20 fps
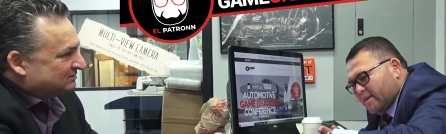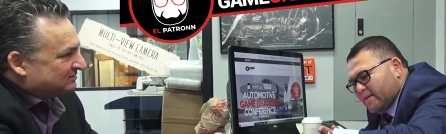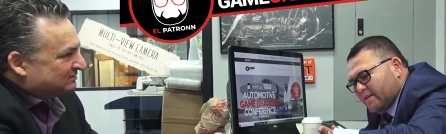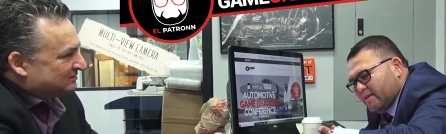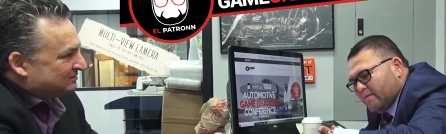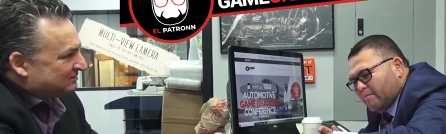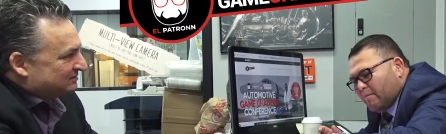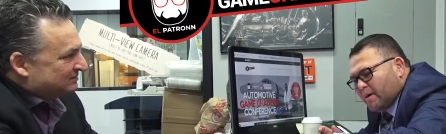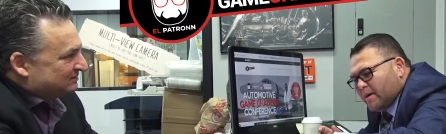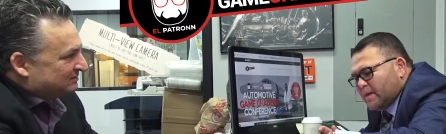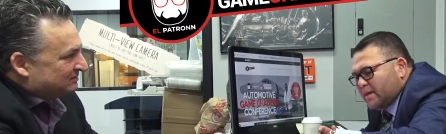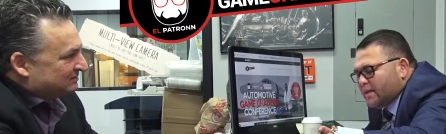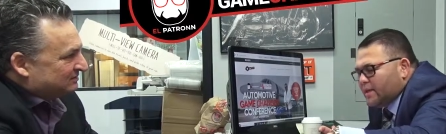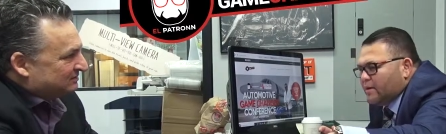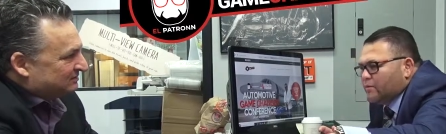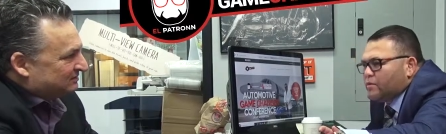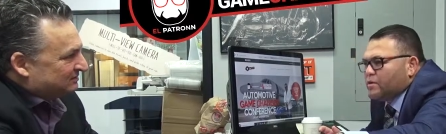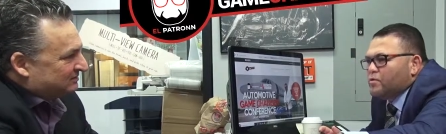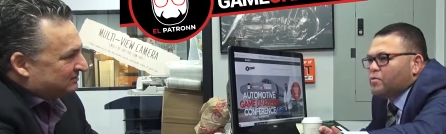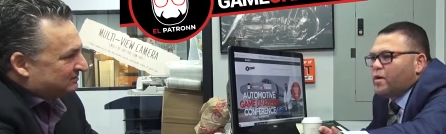Speaker 1: the money
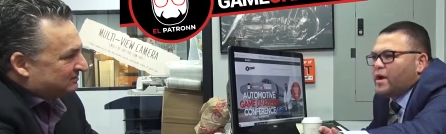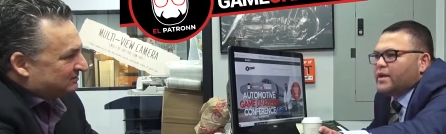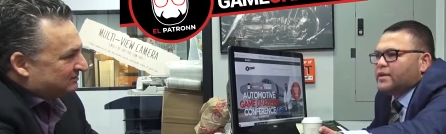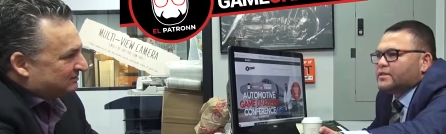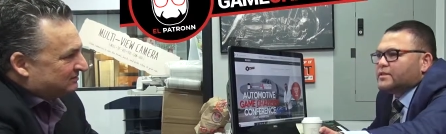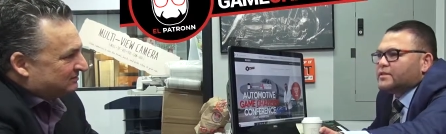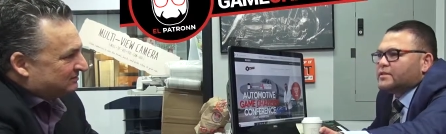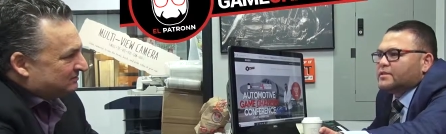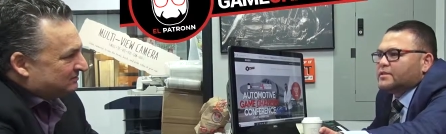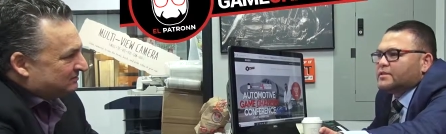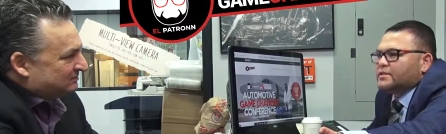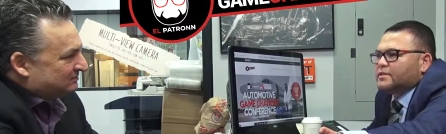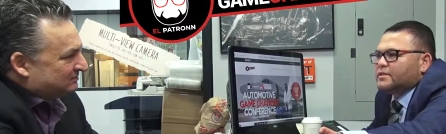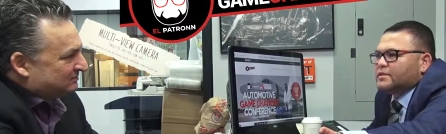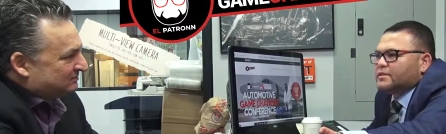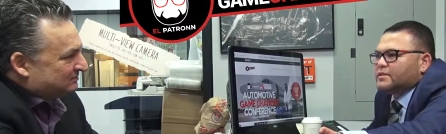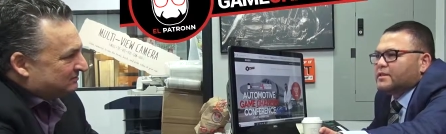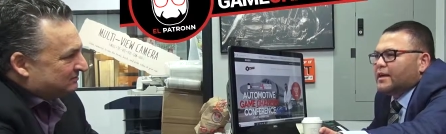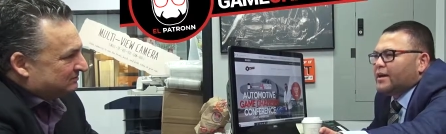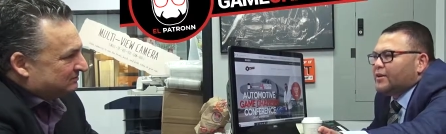that we waste
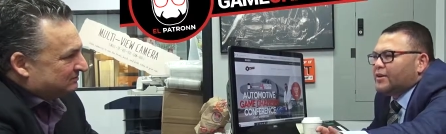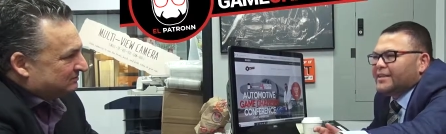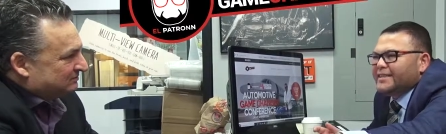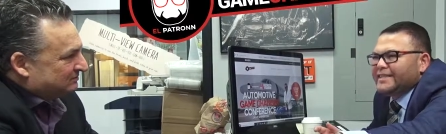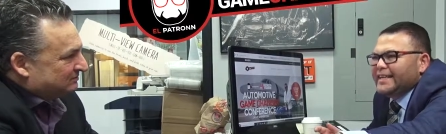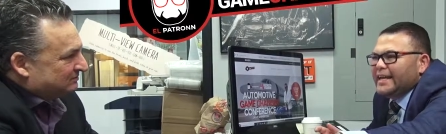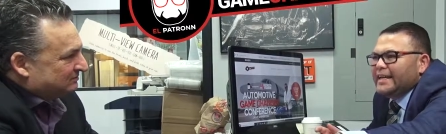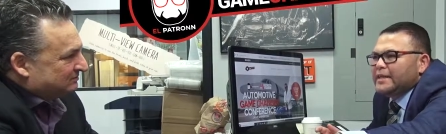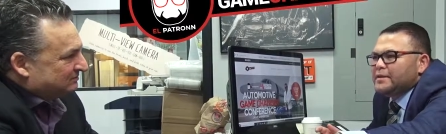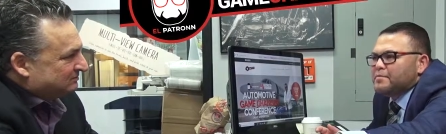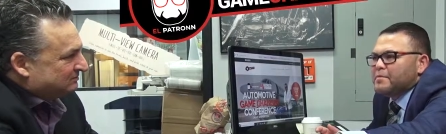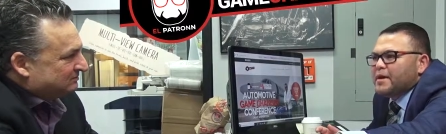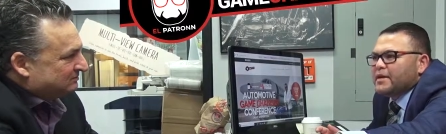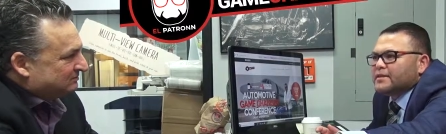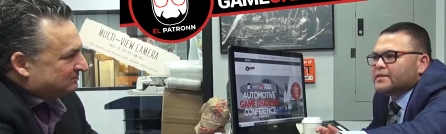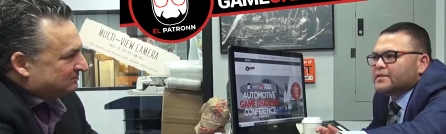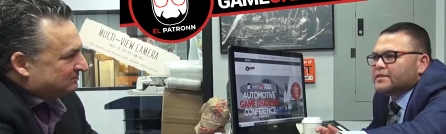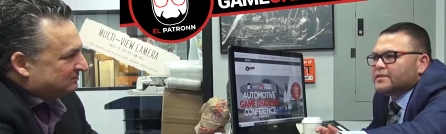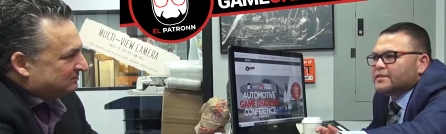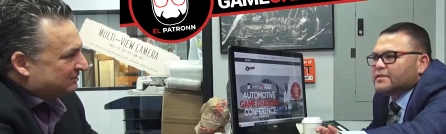on a daily
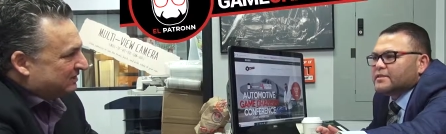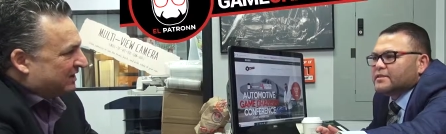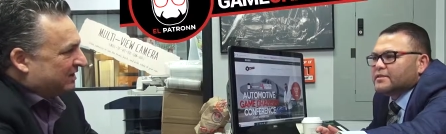basis.